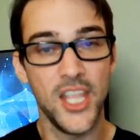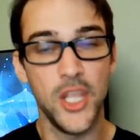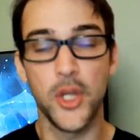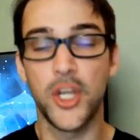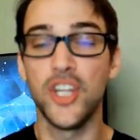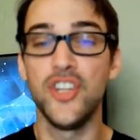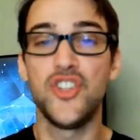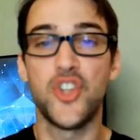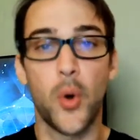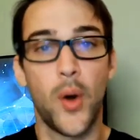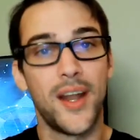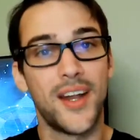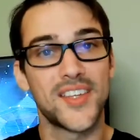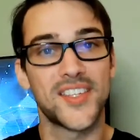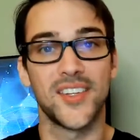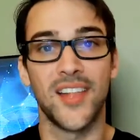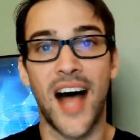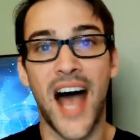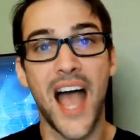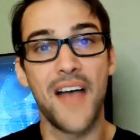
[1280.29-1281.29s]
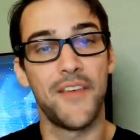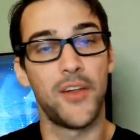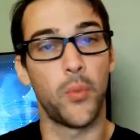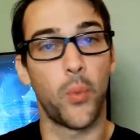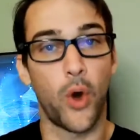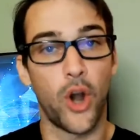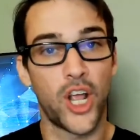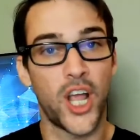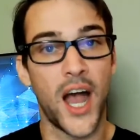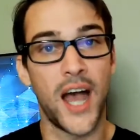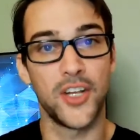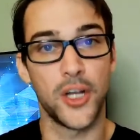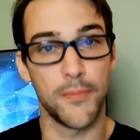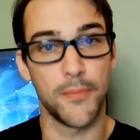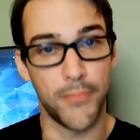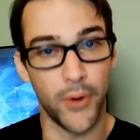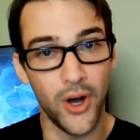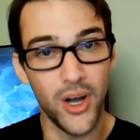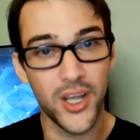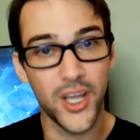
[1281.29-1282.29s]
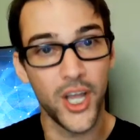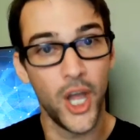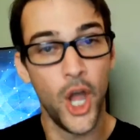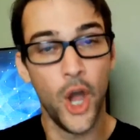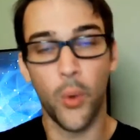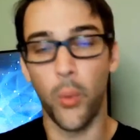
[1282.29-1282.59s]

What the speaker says: You can join us live and work on your book,